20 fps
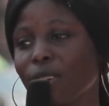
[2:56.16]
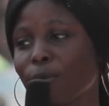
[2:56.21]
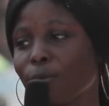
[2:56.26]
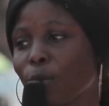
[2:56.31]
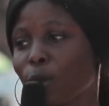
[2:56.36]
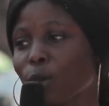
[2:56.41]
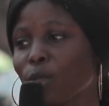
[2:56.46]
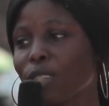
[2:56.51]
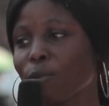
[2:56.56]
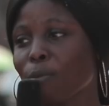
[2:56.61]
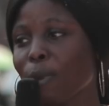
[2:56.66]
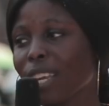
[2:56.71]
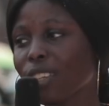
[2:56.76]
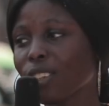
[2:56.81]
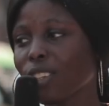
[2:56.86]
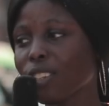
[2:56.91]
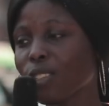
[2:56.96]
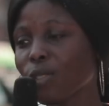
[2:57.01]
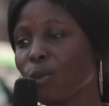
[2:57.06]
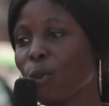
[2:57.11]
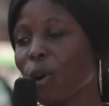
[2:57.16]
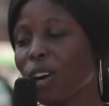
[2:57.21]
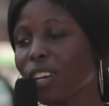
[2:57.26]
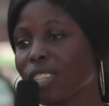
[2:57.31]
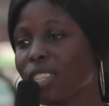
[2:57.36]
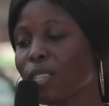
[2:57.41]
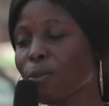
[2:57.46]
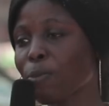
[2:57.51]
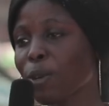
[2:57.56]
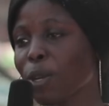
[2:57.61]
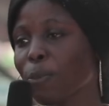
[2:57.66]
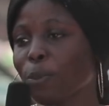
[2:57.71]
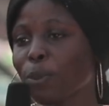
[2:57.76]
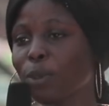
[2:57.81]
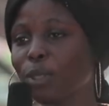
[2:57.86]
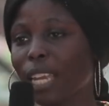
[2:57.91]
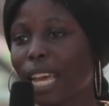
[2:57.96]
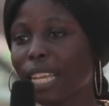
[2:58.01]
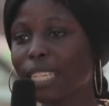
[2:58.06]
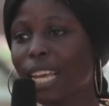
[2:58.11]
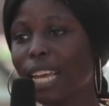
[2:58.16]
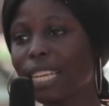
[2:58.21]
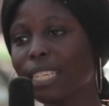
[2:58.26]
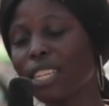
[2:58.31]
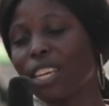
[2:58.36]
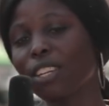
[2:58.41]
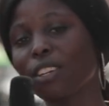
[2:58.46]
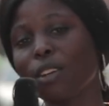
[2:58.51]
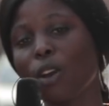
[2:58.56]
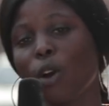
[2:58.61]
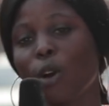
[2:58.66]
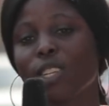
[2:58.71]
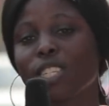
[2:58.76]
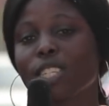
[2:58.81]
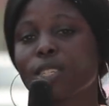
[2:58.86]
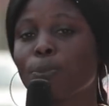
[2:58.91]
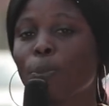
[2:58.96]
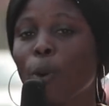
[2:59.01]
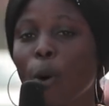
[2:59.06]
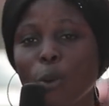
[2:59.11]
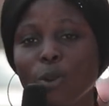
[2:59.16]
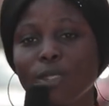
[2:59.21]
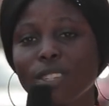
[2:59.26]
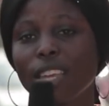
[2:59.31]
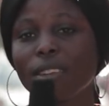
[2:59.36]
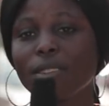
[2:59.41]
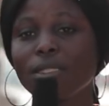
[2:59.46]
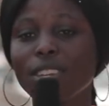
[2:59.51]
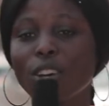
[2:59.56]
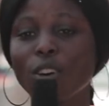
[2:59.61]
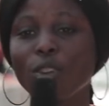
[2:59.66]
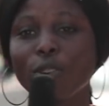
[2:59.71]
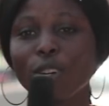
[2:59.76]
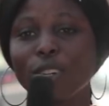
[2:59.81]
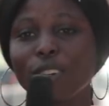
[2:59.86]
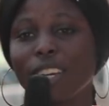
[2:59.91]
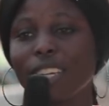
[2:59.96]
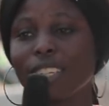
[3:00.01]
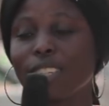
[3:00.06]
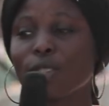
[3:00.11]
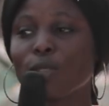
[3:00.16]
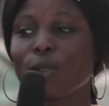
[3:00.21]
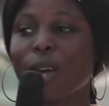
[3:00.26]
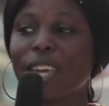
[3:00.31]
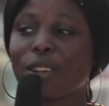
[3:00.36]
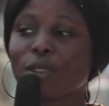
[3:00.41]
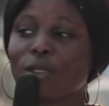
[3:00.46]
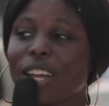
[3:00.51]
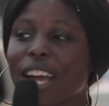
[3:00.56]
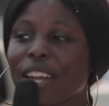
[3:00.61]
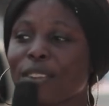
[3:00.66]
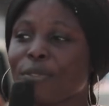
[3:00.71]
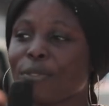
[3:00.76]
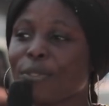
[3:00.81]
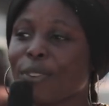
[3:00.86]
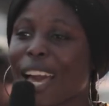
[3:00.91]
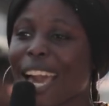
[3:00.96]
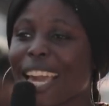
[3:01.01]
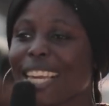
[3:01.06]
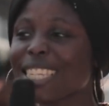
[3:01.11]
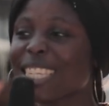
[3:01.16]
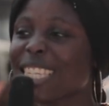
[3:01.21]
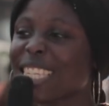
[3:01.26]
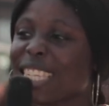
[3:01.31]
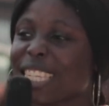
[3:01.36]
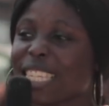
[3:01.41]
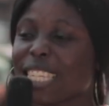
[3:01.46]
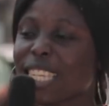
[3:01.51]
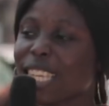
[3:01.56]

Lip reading: most men doesn't want people that has already exposed themselves already. So I don't advise.